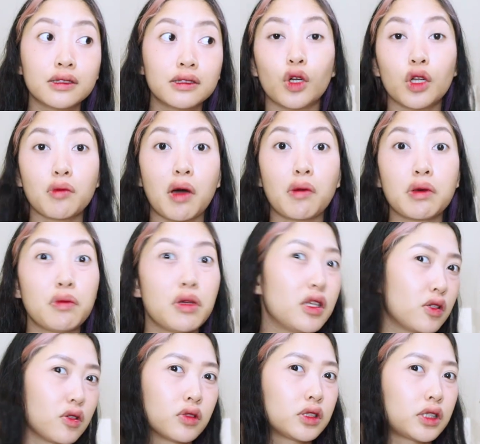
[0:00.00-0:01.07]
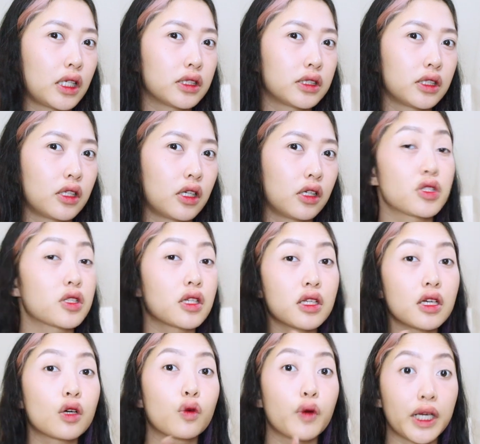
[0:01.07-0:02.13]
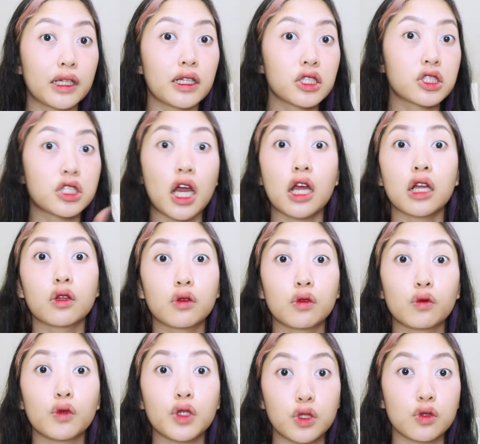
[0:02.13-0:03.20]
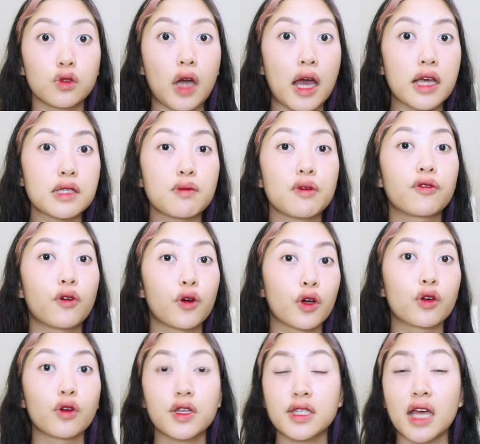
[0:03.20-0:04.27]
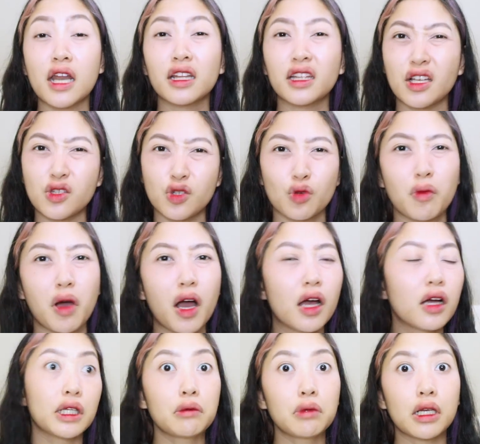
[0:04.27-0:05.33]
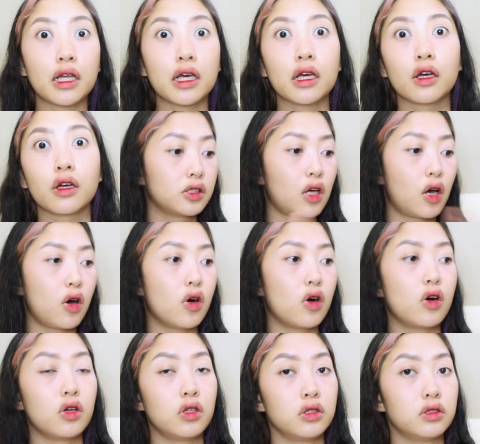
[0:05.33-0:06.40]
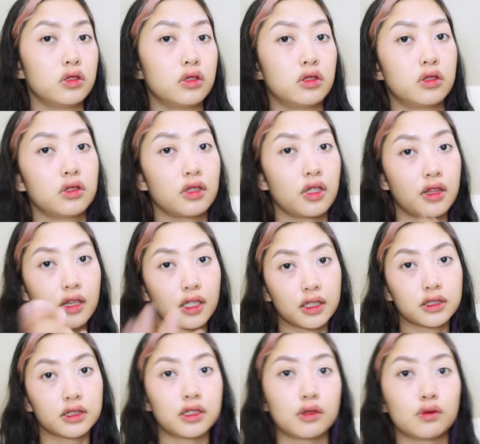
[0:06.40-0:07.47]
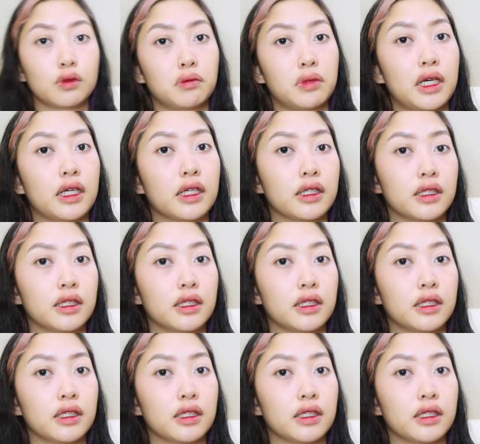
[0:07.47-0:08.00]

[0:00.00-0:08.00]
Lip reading: kung ano yung mga bibili nyo sa S&R. Just gonna quickly share it with you guys before ko isanitize yung mga pinamili. The haul, the things that we buy.